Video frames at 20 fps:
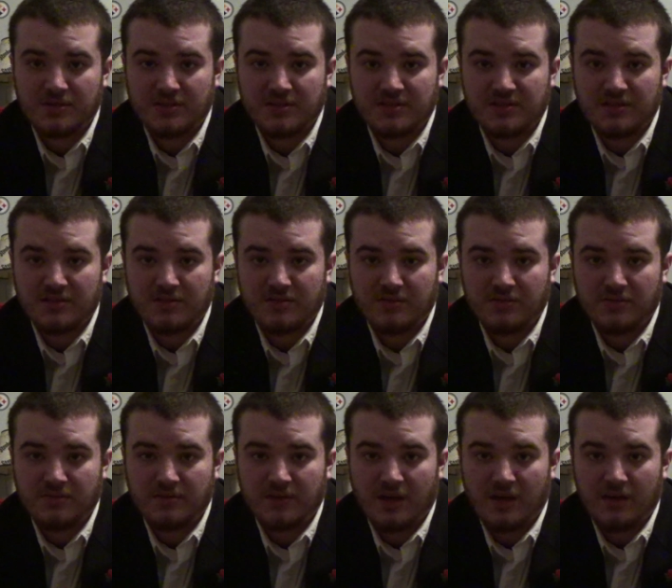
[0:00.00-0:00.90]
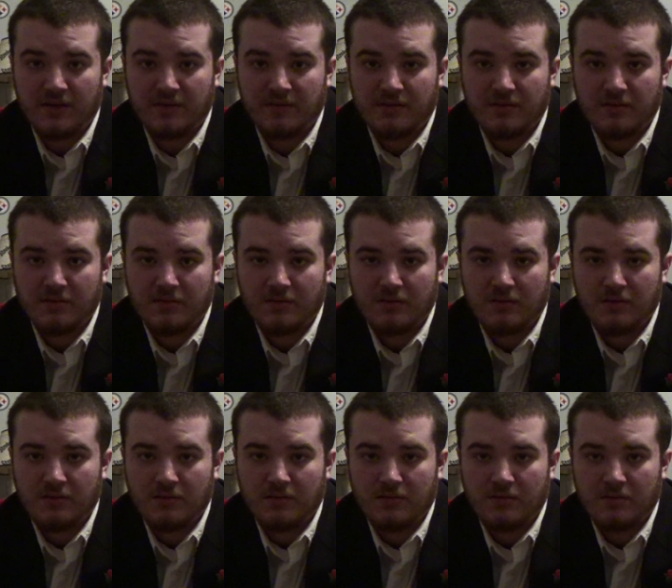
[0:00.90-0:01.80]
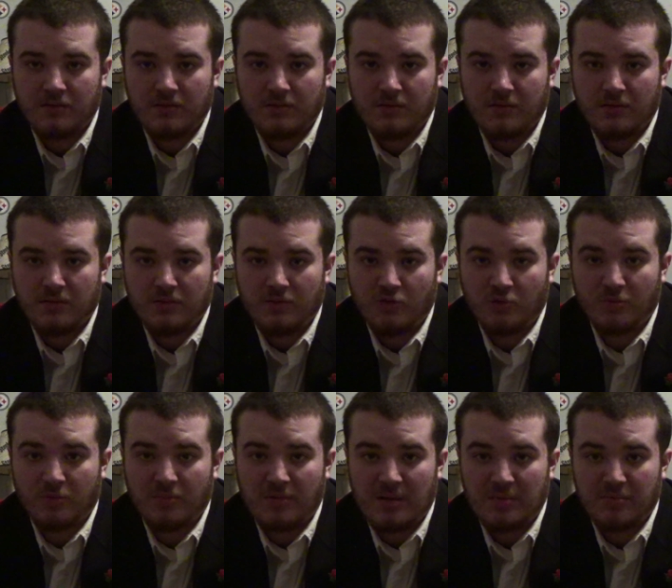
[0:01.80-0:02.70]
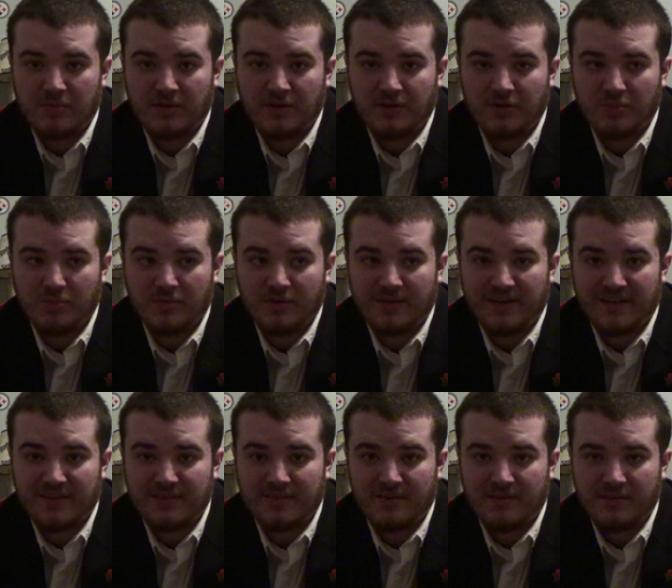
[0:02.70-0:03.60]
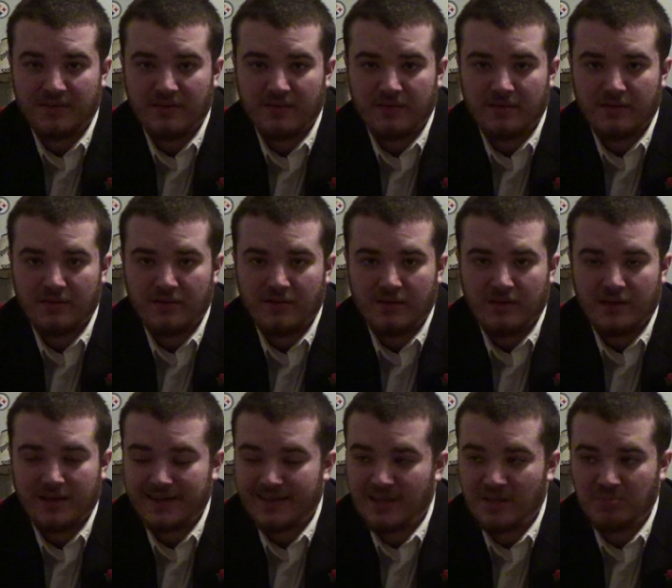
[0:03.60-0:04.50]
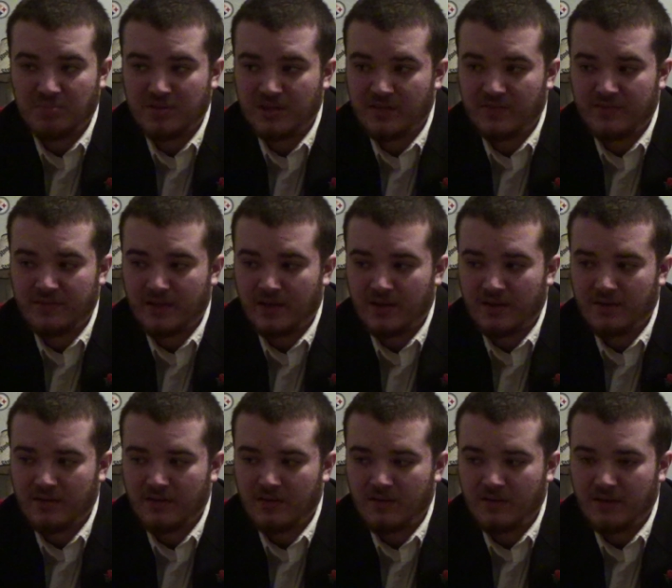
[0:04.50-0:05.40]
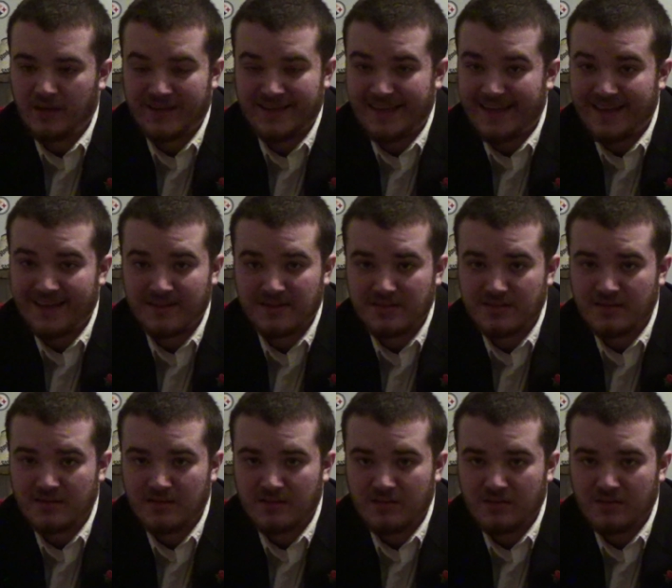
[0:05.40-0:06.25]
It's you're done. No more memory, no more nothing. I can't believe that. I can't.